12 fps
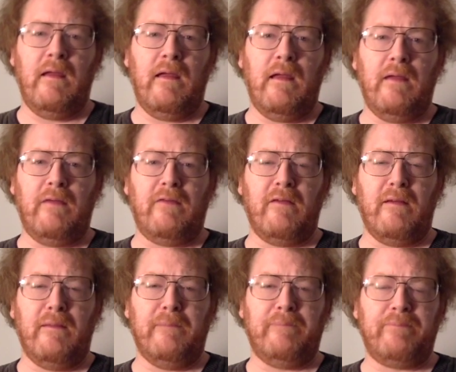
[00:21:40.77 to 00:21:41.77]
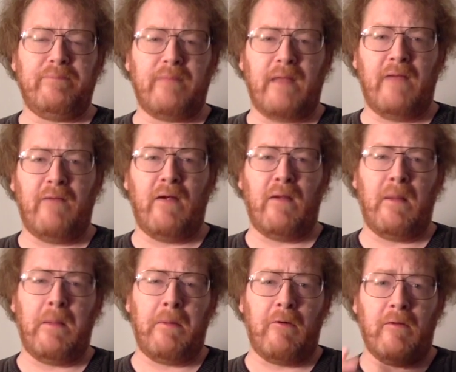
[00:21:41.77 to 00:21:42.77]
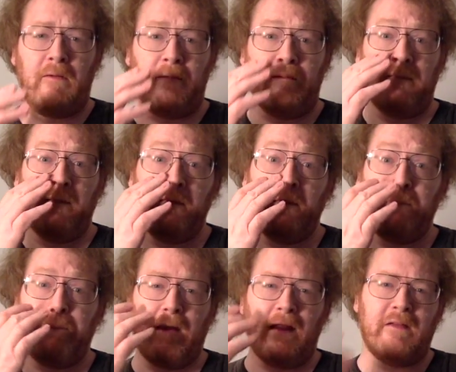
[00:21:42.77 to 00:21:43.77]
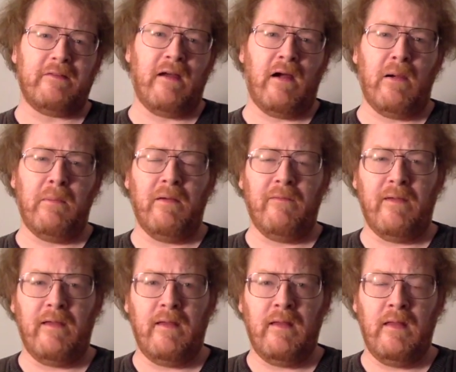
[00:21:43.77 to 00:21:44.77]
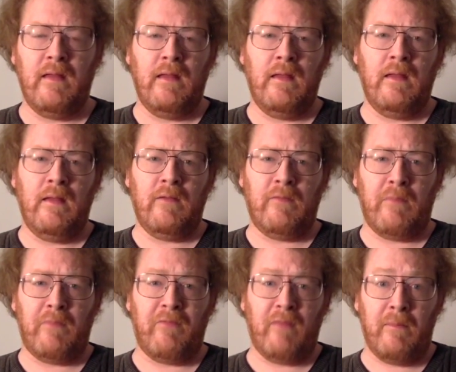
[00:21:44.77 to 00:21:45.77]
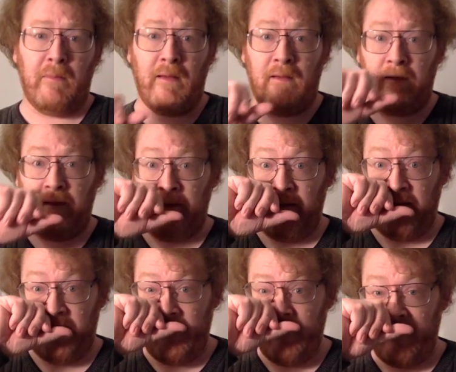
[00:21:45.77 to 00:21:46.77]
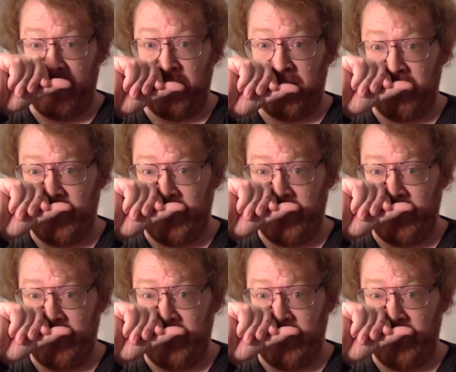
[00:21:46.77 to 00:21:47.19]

It's um, I, bar I, borrowed a Béla Tarr movie from a friend of mine, and uh,